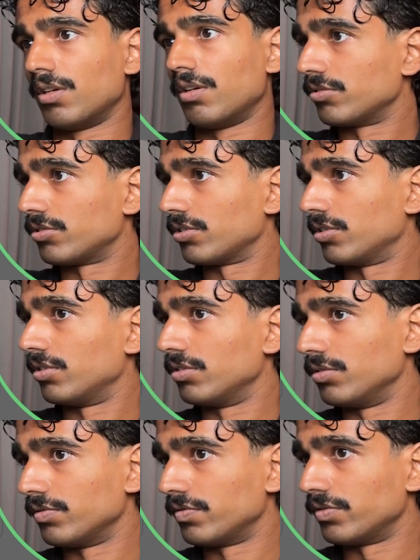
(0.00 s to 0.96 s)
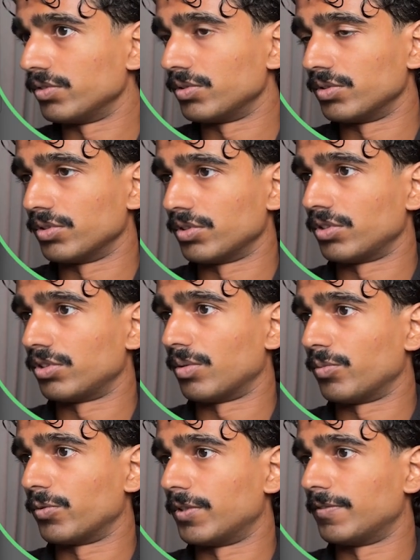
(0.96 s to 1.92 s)
So if this is the
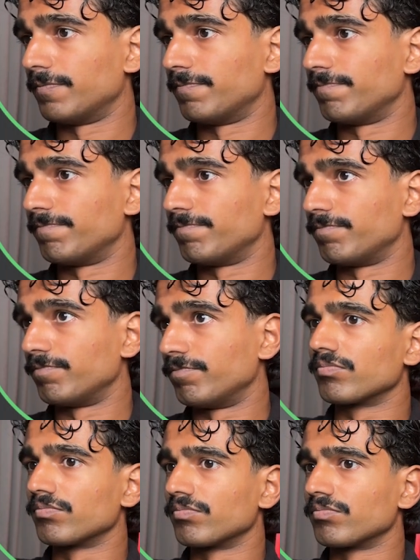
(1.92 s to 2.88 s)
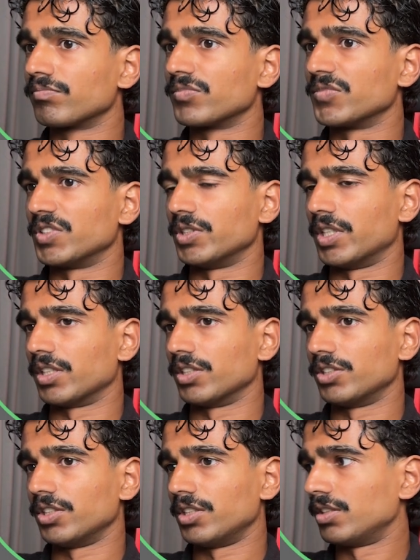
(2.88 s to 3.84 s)
top one, drag
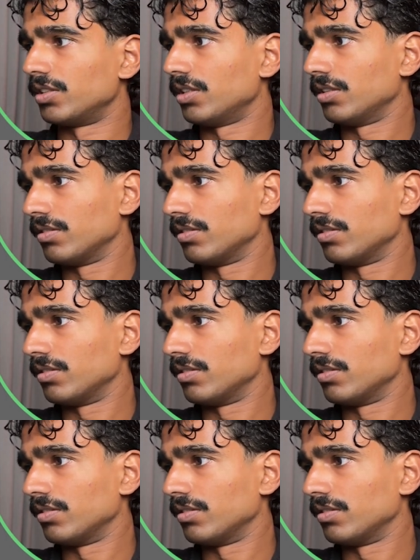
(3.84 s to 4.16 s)
this in,